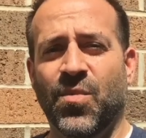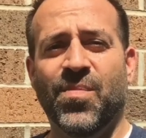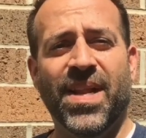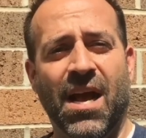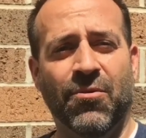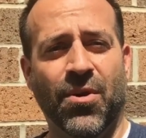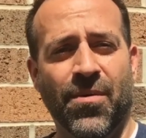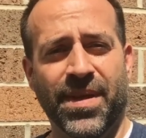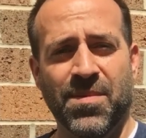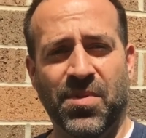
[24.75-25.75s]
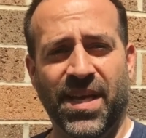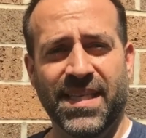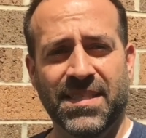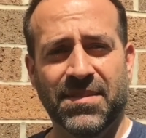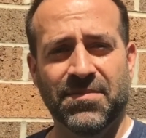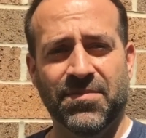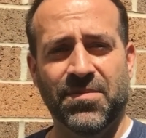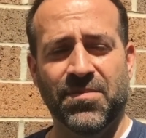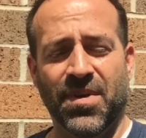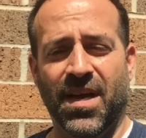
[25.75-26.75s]
We've been outgrowing the place
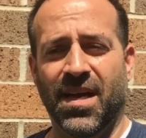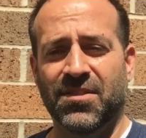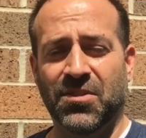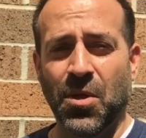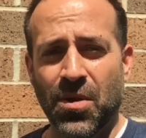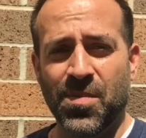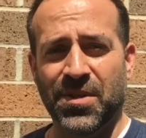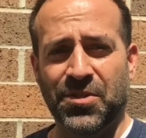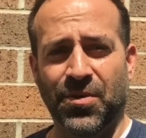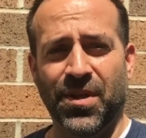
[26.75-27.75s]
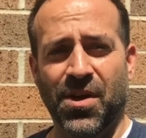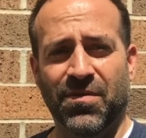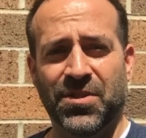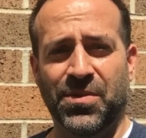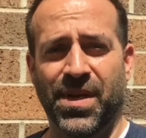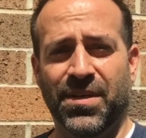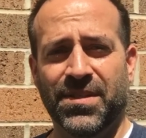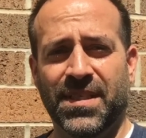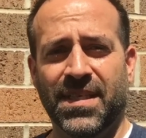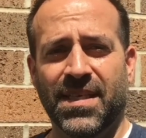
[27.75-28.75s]
slowly but surely over 2
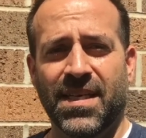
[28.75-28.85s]
years.